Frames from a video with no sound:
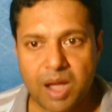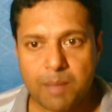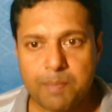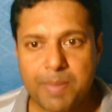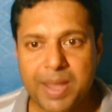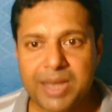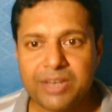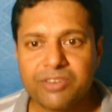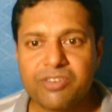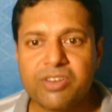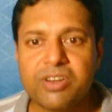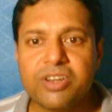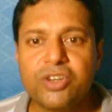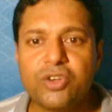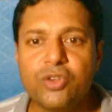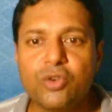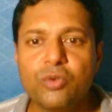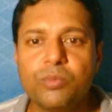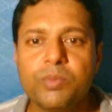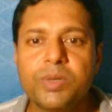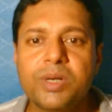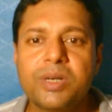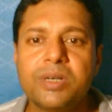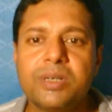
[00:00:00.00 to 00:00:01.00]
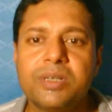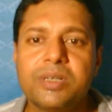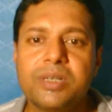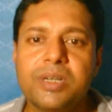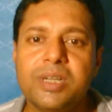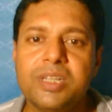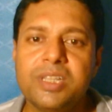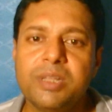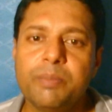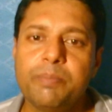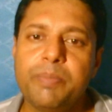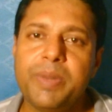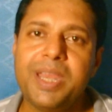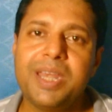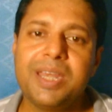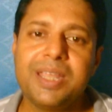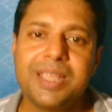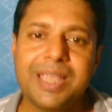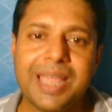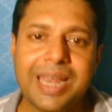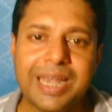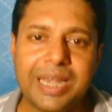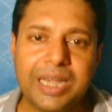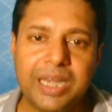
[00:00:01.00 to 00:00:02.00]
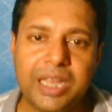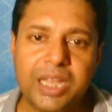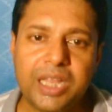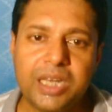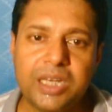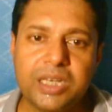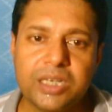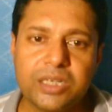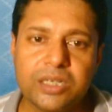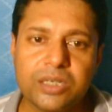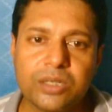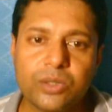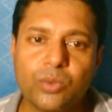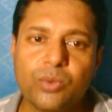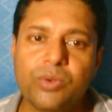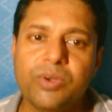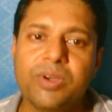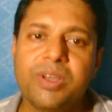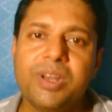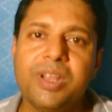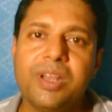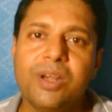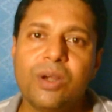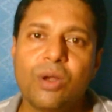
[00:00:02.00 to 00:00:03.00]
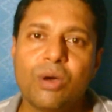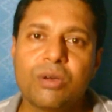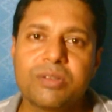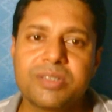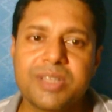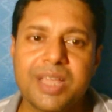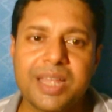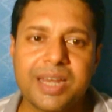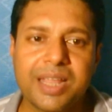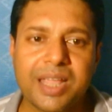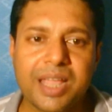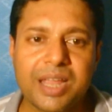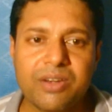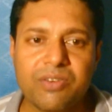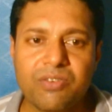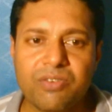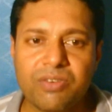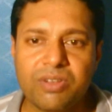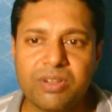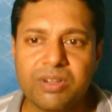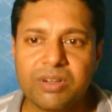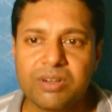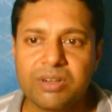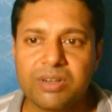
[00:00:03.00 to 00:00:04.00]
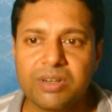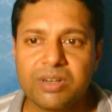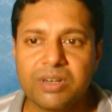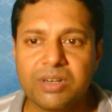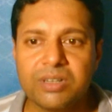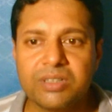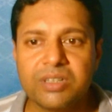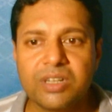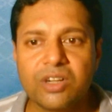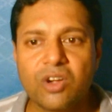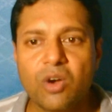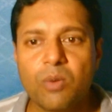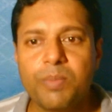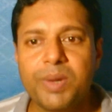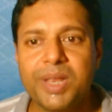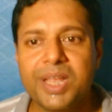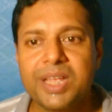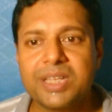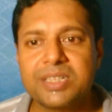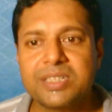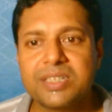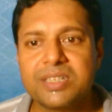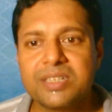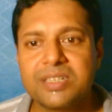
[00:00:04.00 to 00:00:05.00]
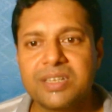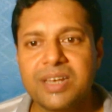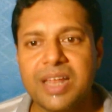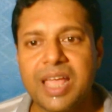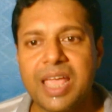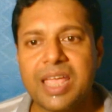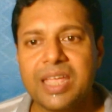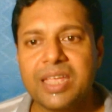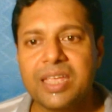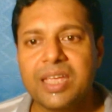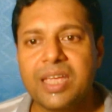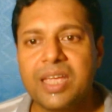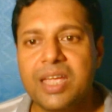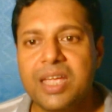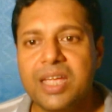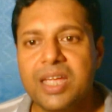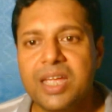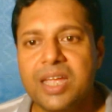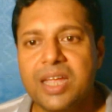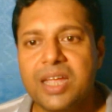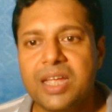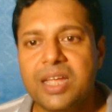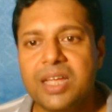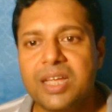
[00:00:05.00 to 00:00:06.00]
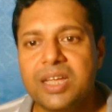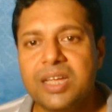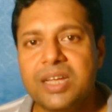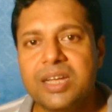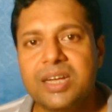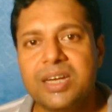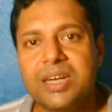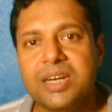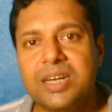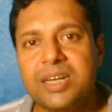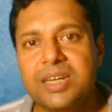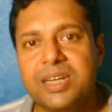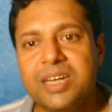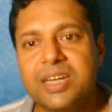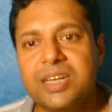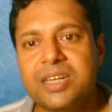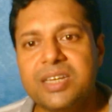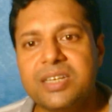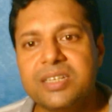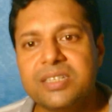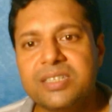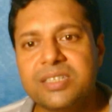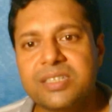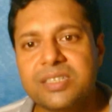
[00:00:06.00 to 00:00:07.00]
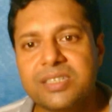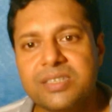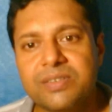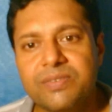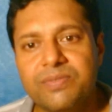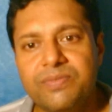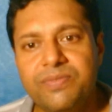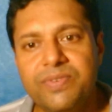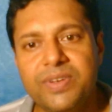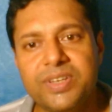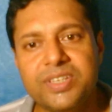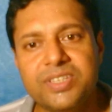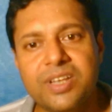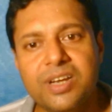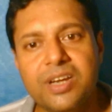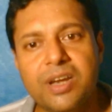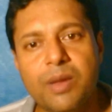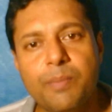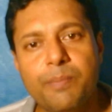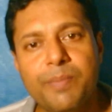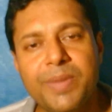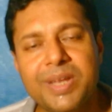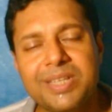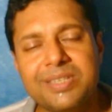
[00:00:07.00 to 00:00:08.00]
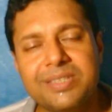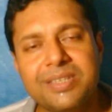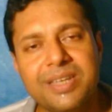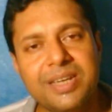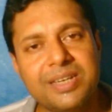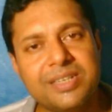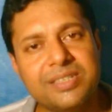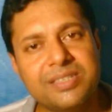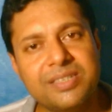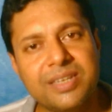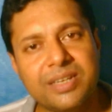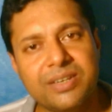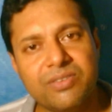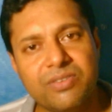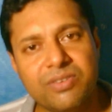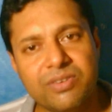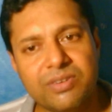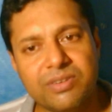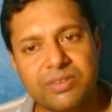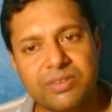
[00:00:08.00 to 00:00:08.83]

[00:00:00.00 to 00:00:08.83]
a benign tumor in the brain can lead to hearing loss and can trigger other complications like tinnitus, facial numbness, etc.